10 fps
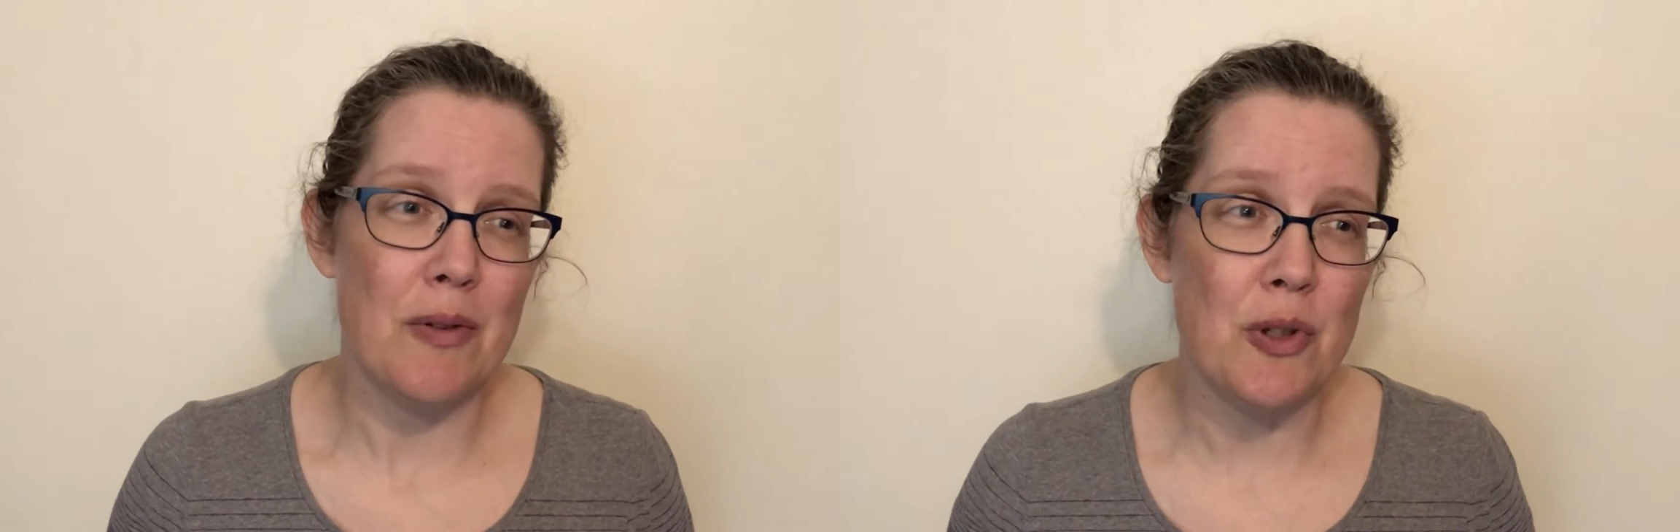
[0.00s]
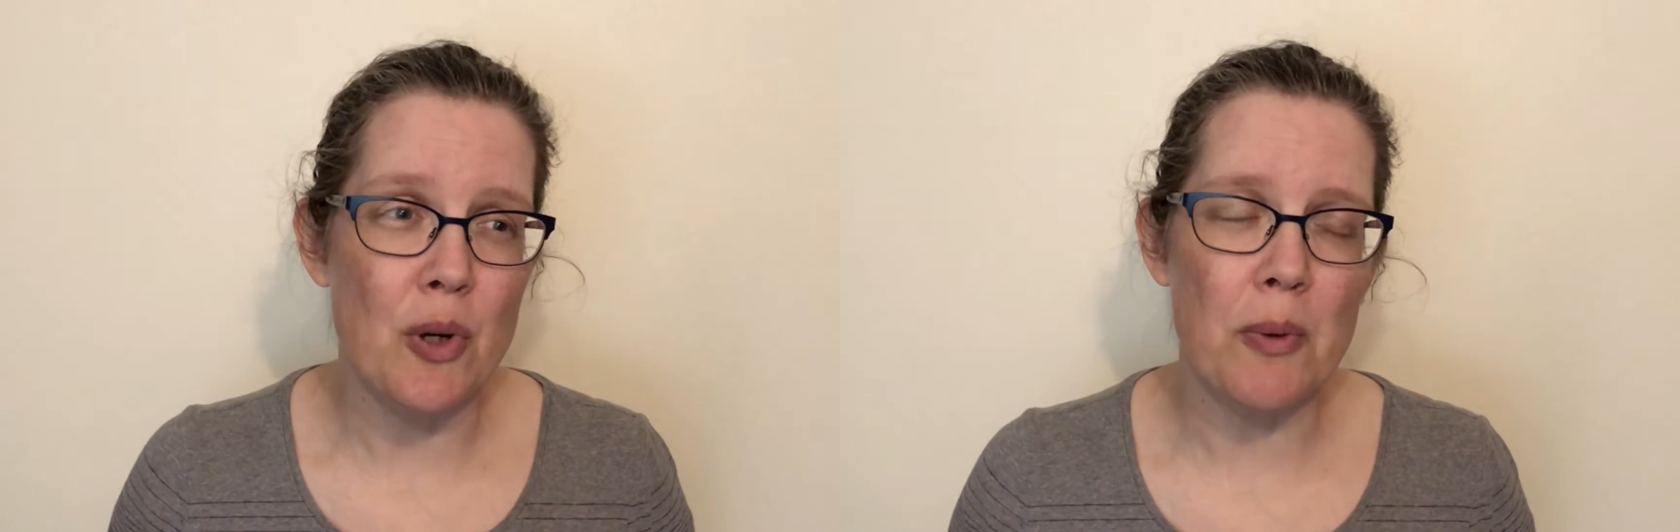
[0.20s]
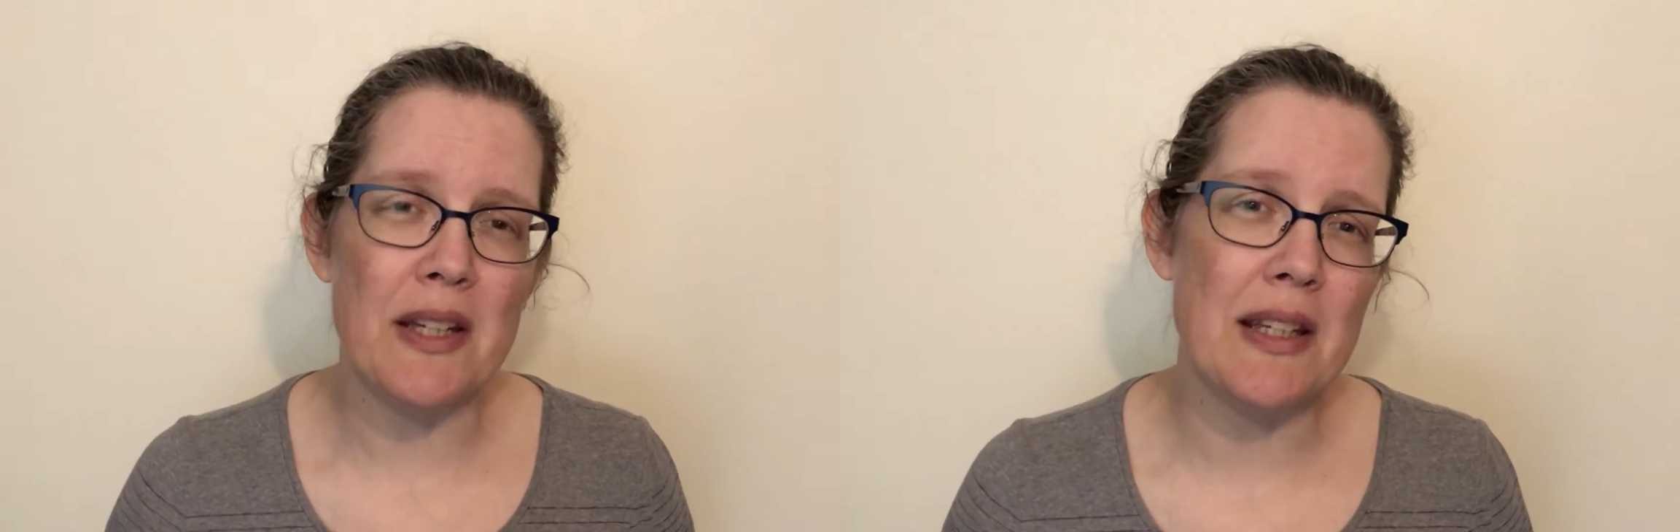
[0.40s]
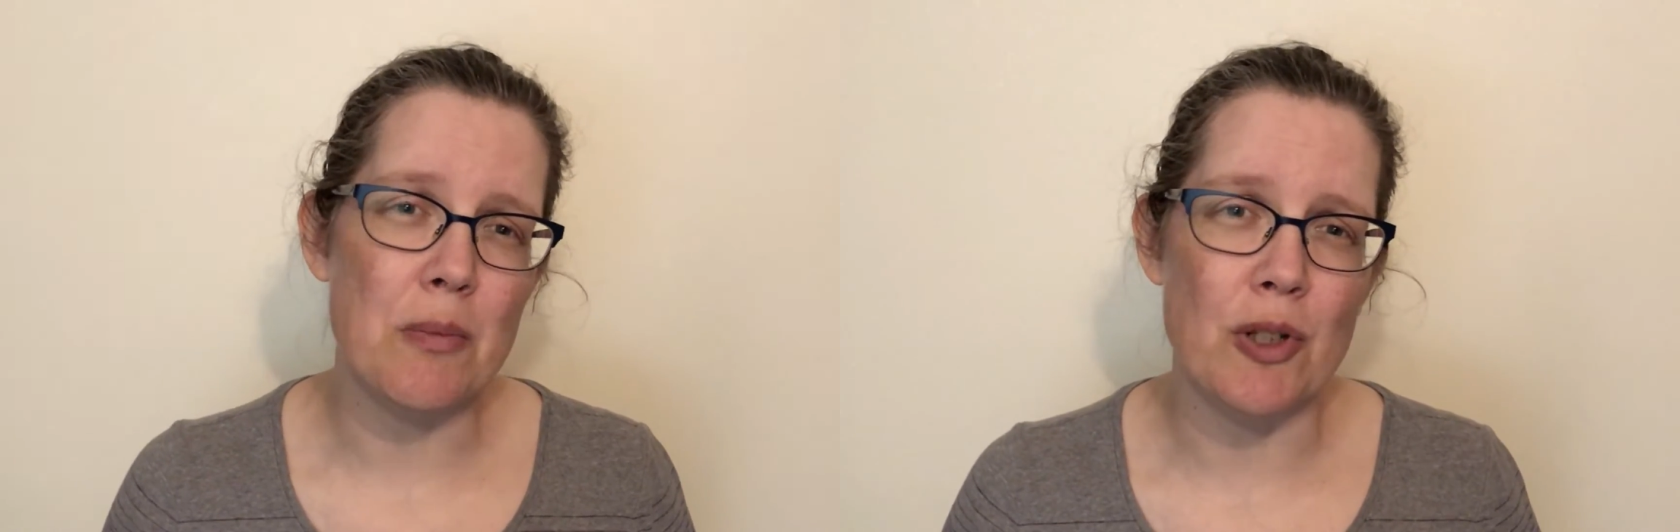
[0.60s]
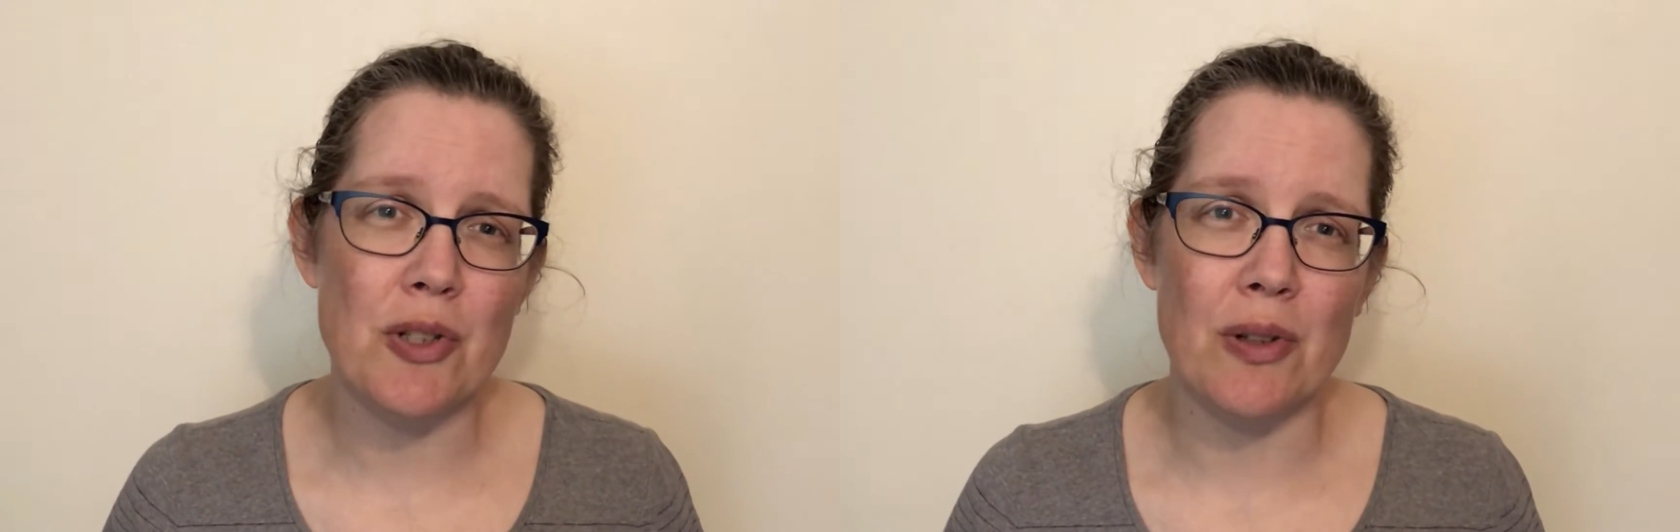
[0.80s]
Knowing
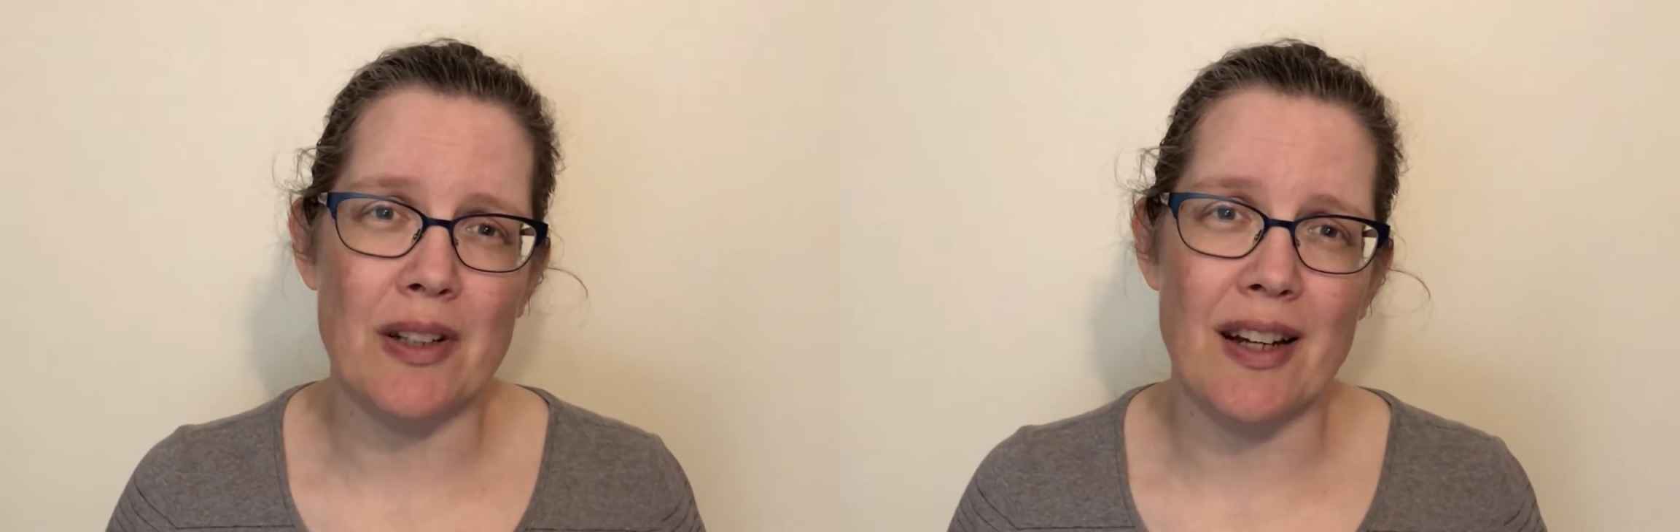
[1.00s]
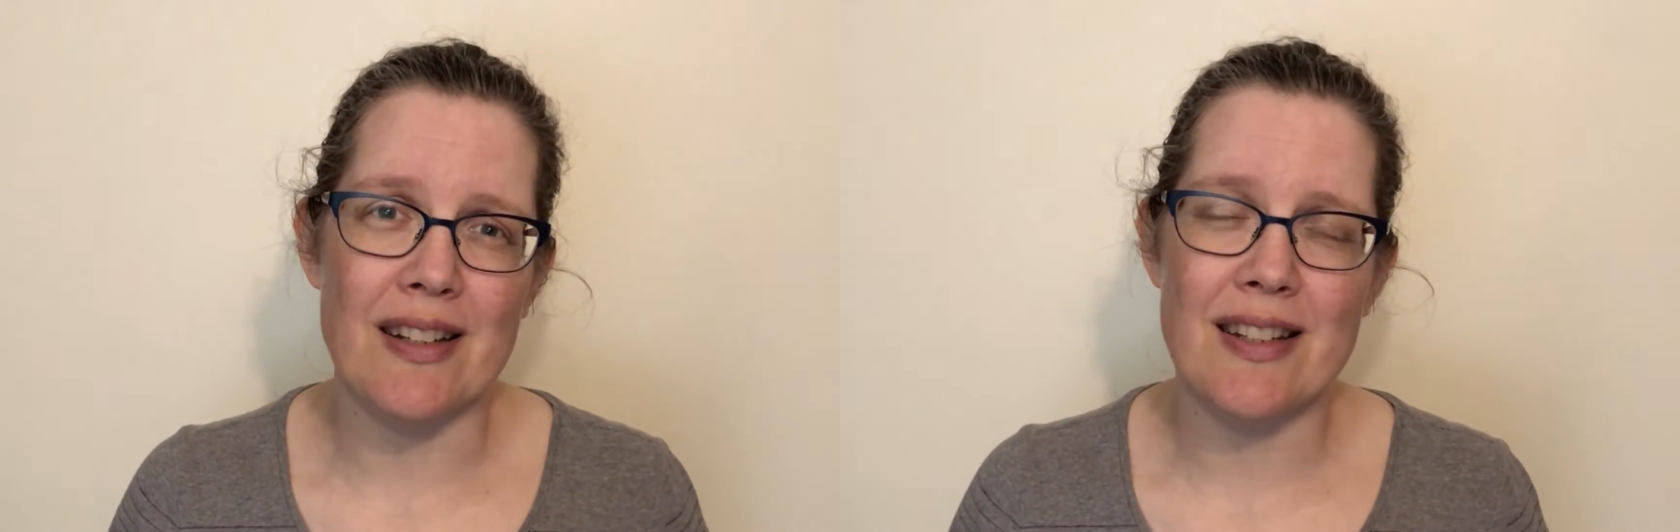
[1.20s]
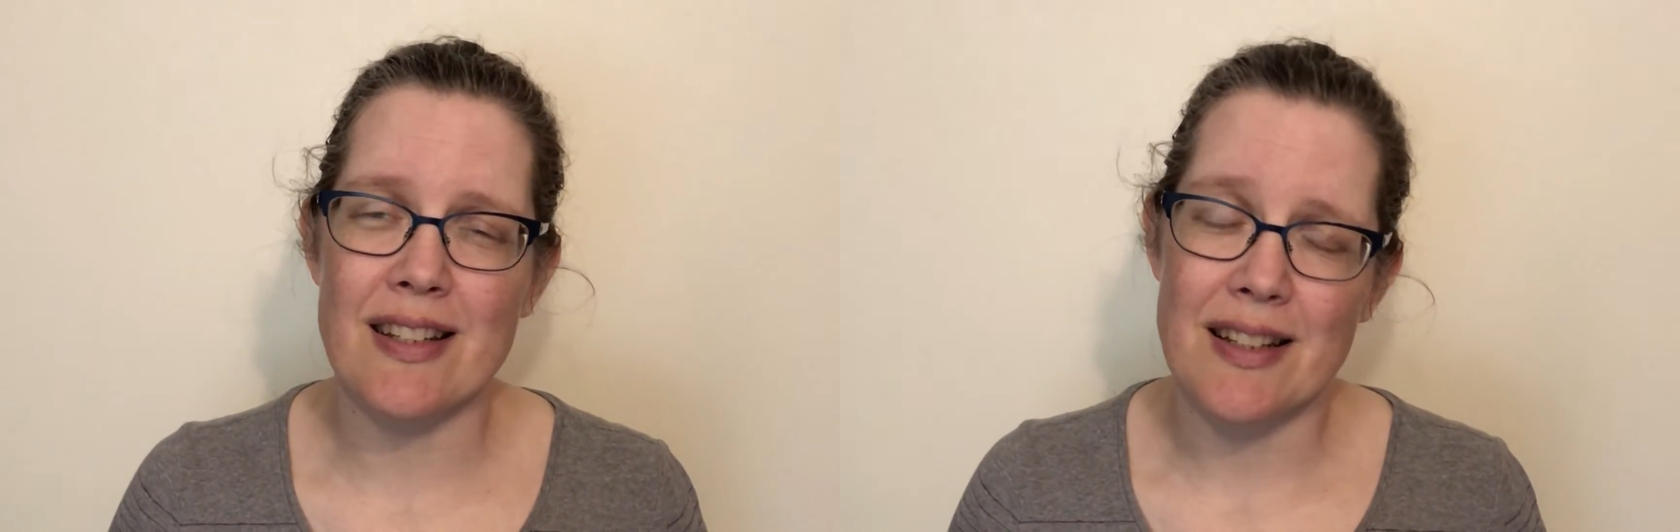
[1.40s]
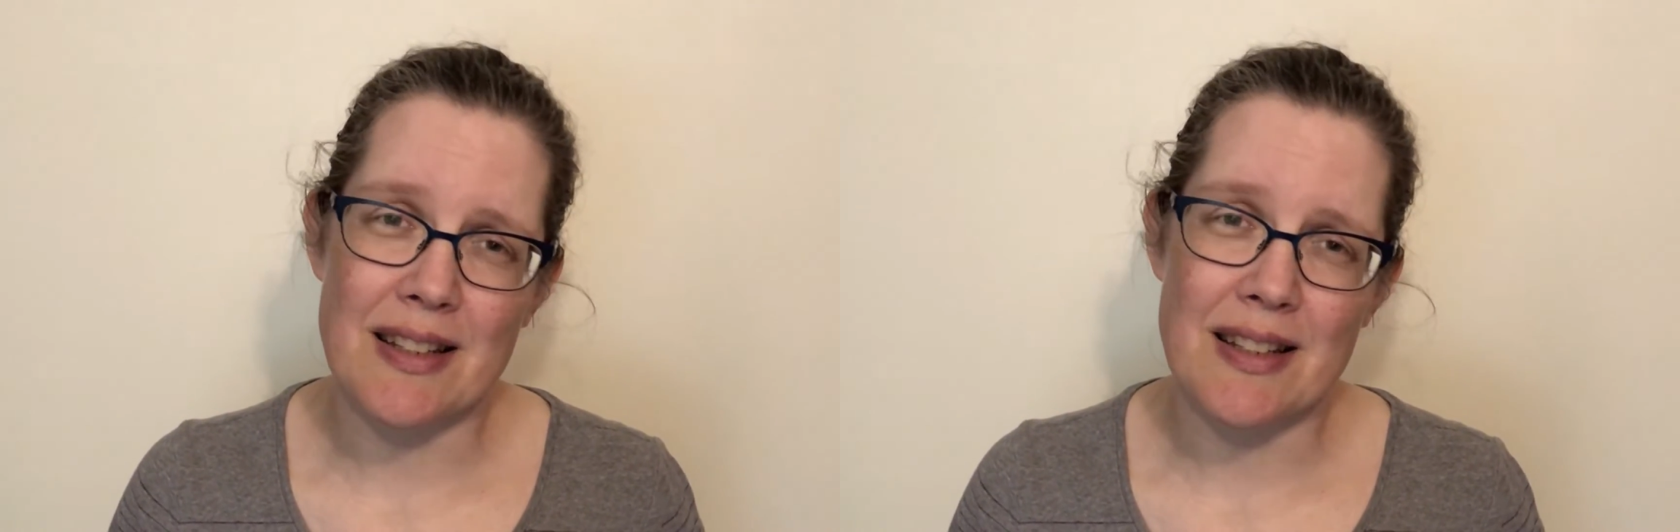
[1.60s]
keyboard shortcuts,